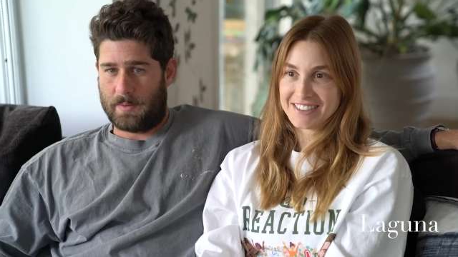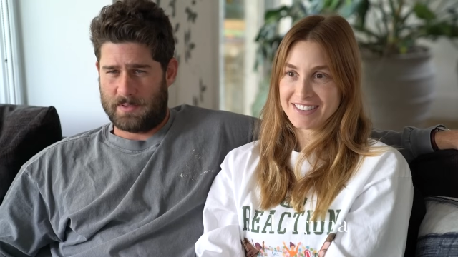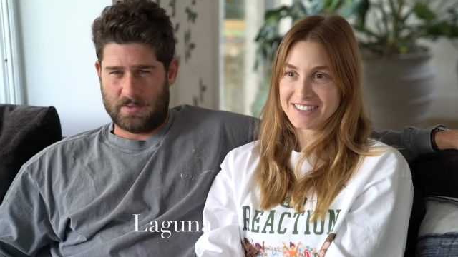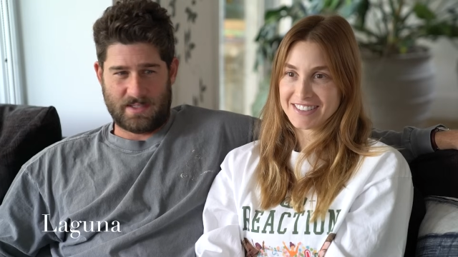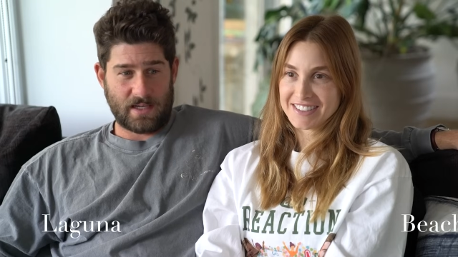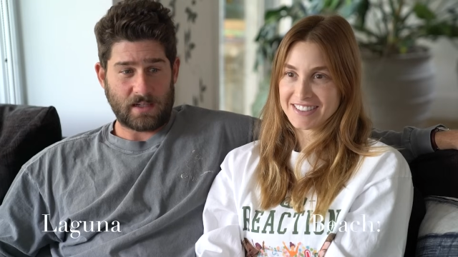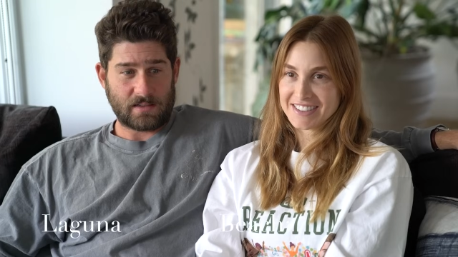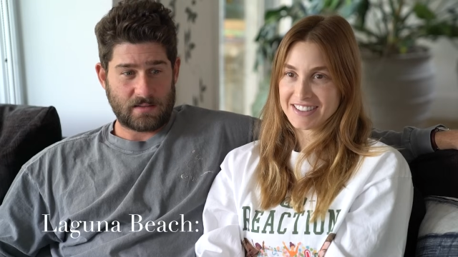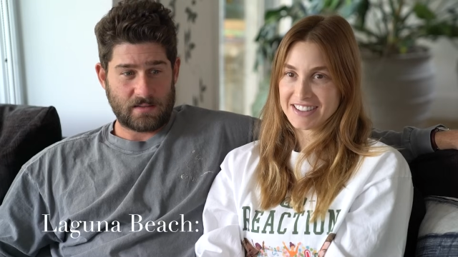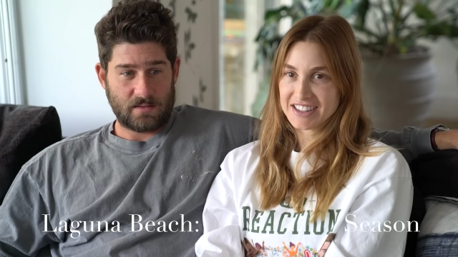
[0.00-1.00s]
Speaker 1: Episode
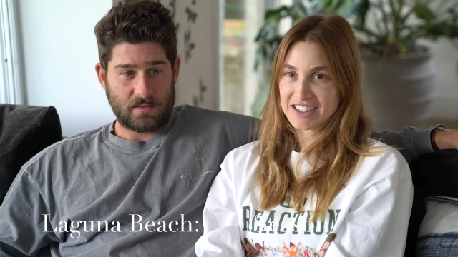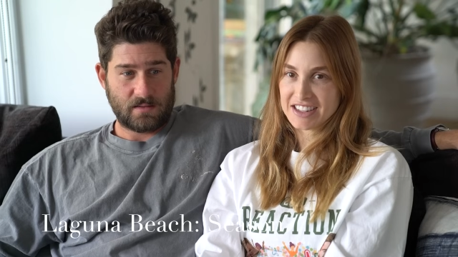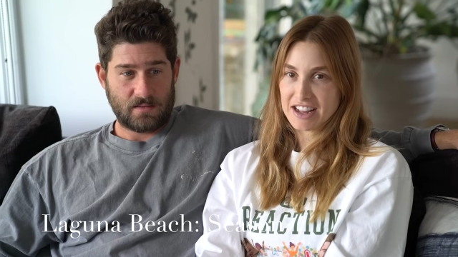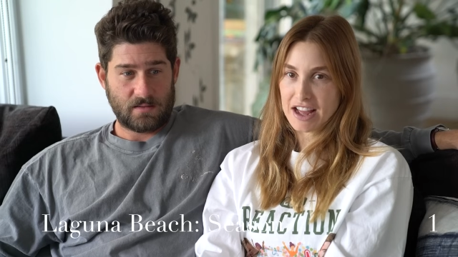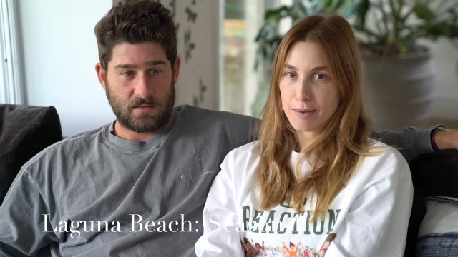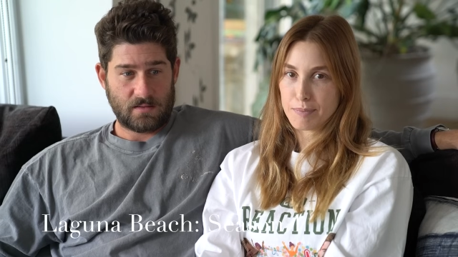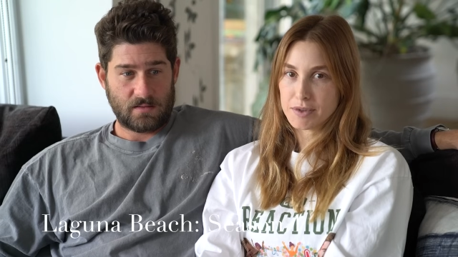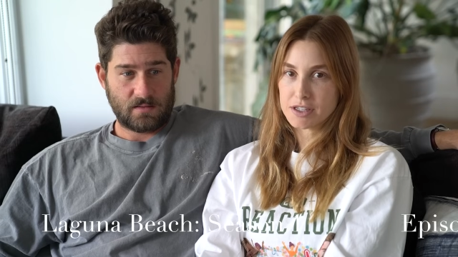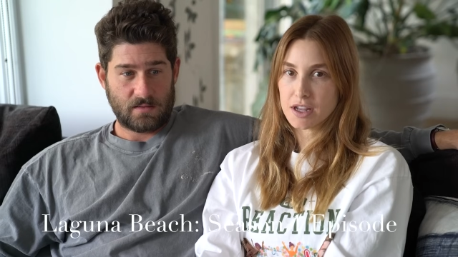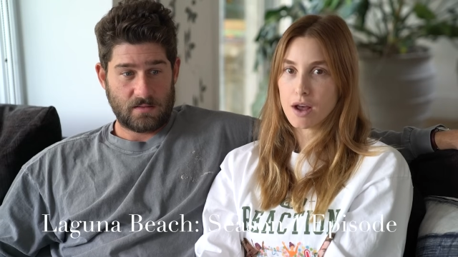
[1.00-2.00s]
six?
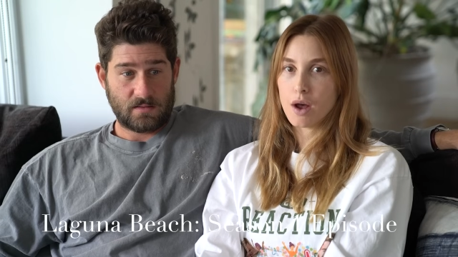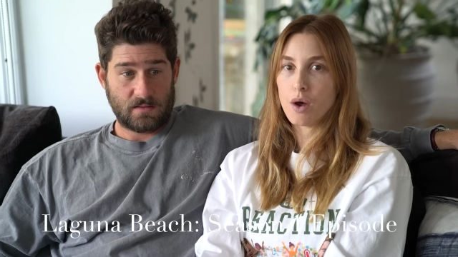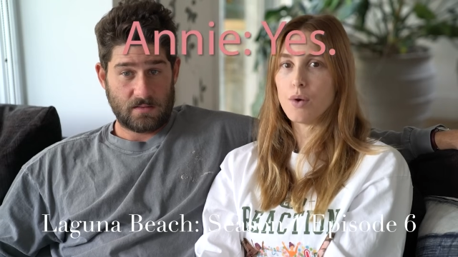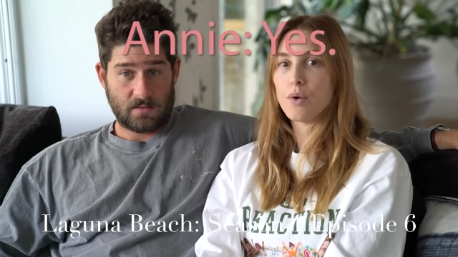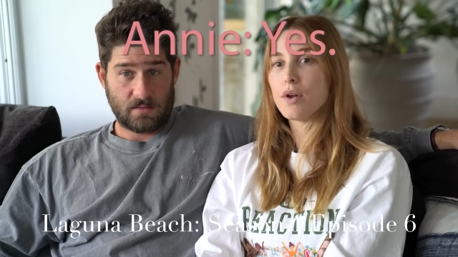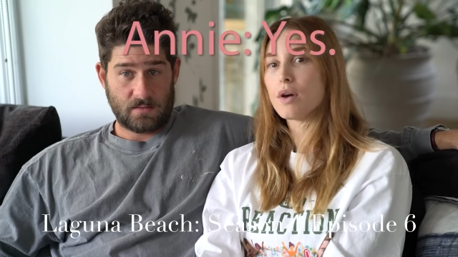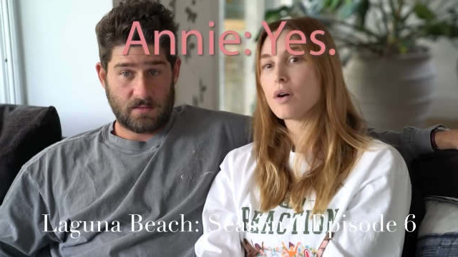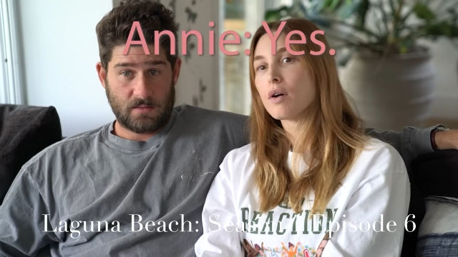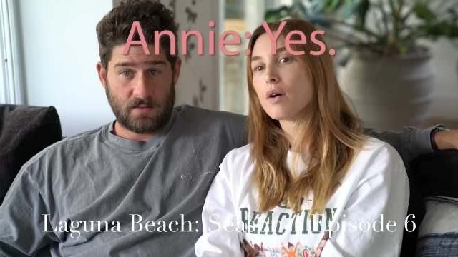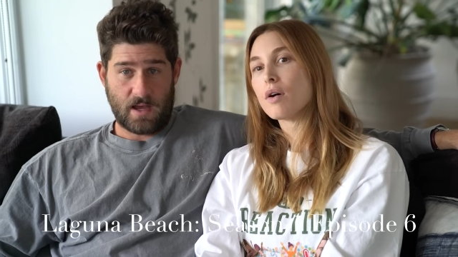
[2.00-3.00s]
Speaker 2: Episode... Yes.
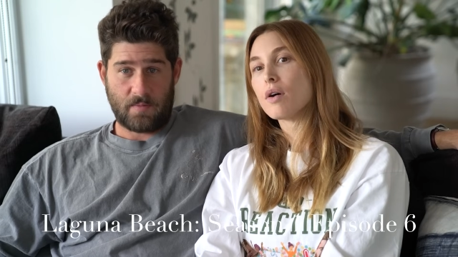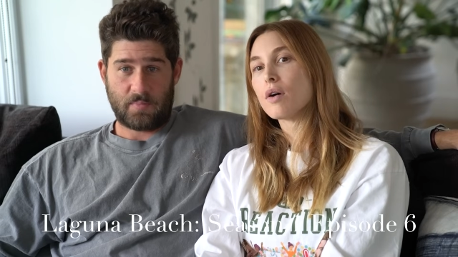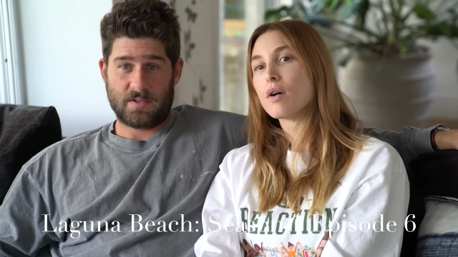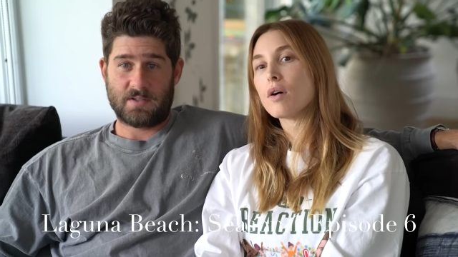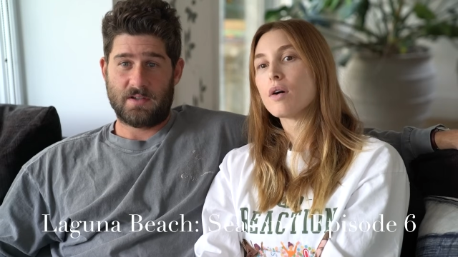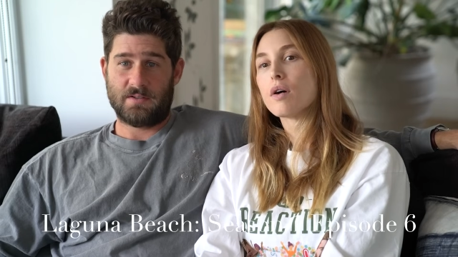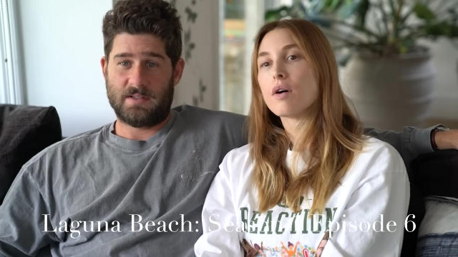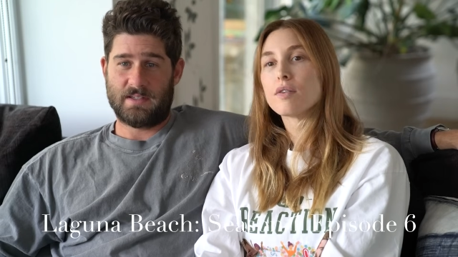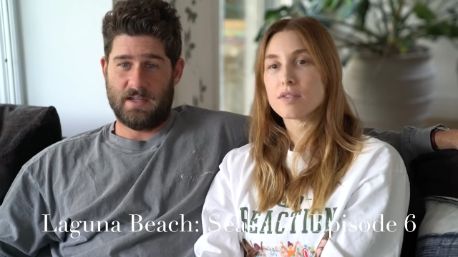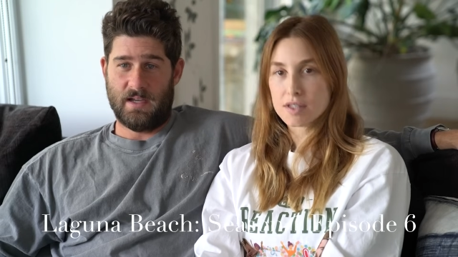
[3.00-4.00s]
Speaker 1: Episode
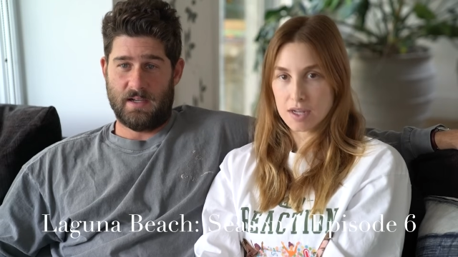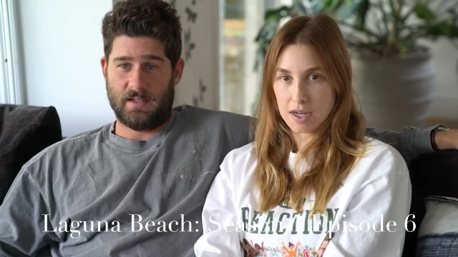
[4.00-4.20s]
six.